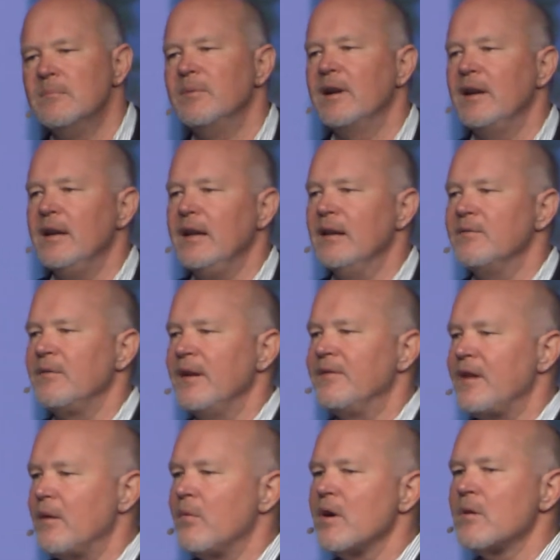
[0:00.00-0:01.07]
but if
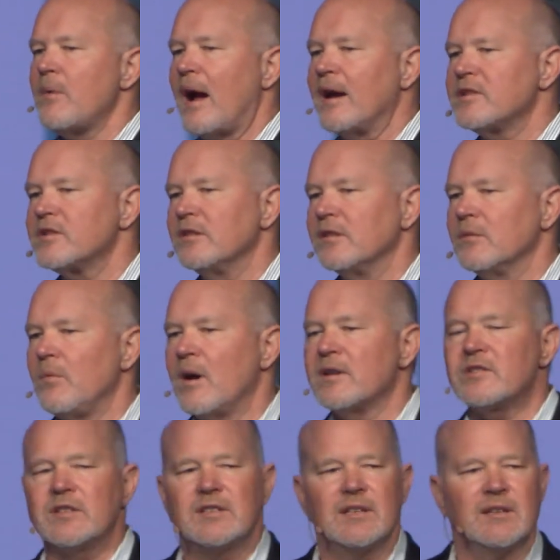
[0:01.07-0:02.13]
they were rational in
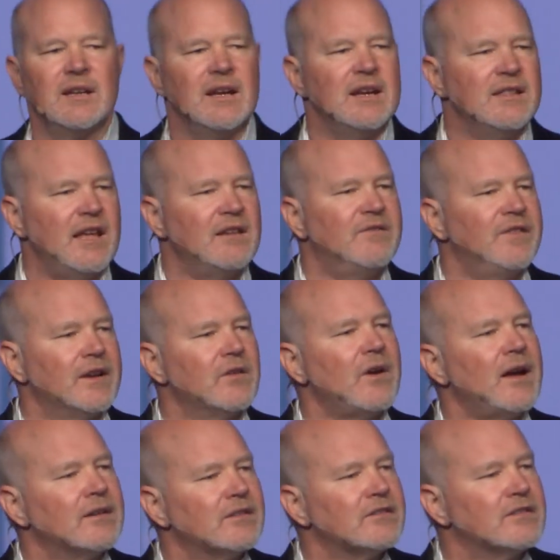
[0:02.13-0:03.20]
Washington, they'd figure
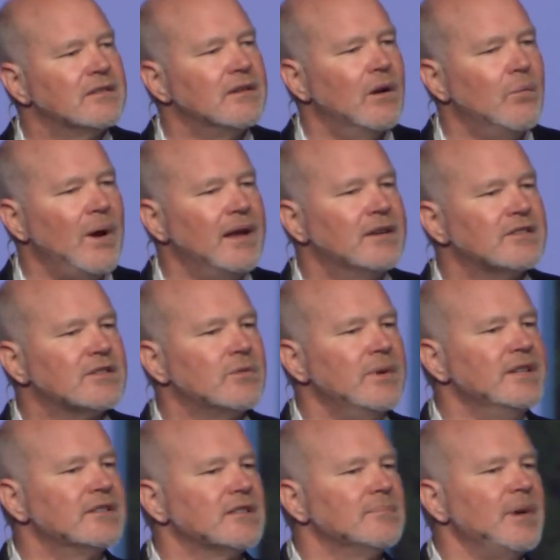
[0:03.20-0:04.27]
out a way to
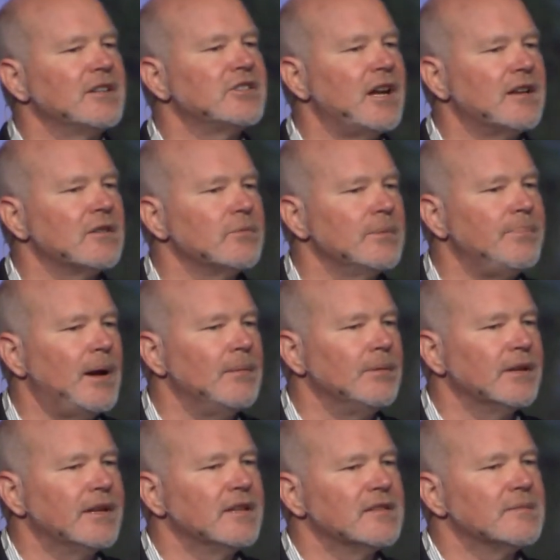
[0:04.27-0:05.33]
squeeze as much out of the
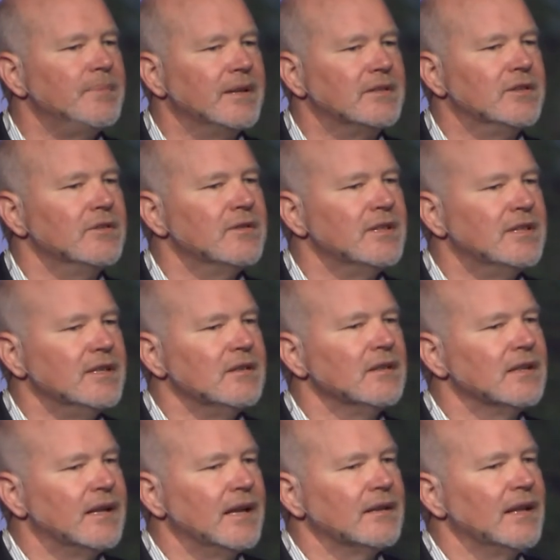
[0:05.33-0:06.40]
Republicans but do the deal
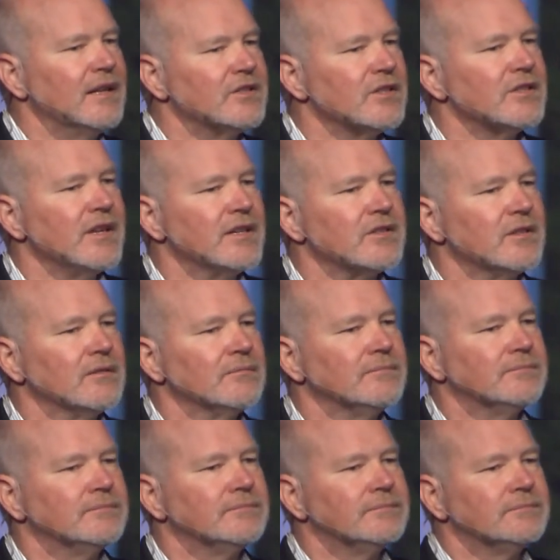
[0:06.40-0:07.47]
and get legislation.
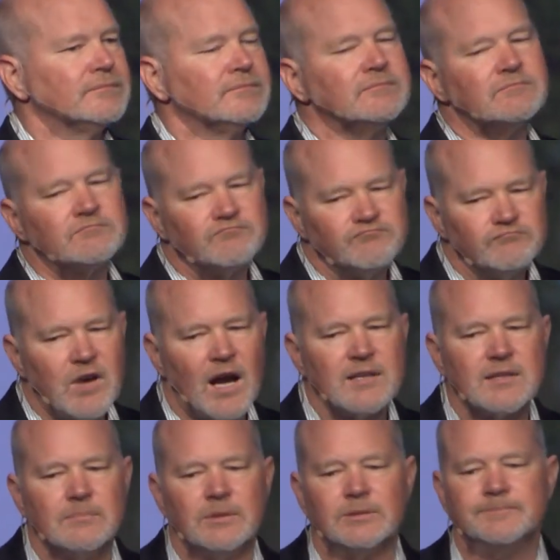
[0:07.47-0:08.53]

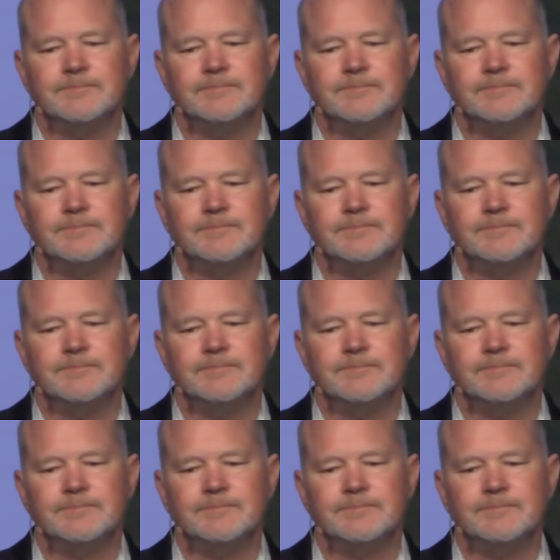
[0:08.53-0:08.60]
Possible.